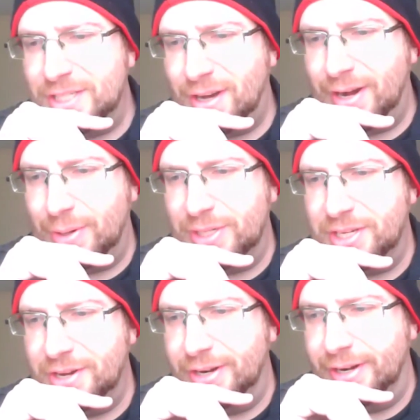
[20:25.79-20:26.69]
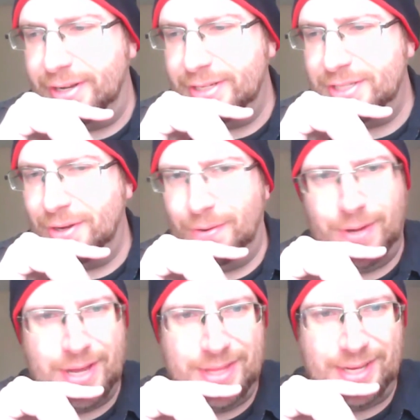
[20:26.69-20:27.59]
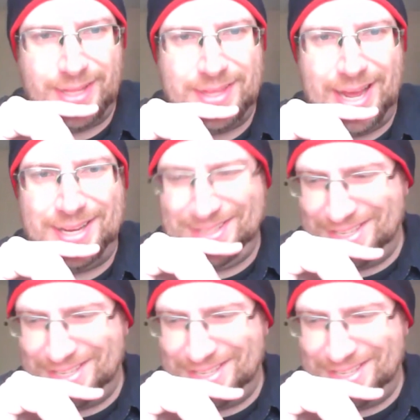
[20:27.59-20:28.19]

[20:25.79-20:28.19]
of start out as a nerd. So I think that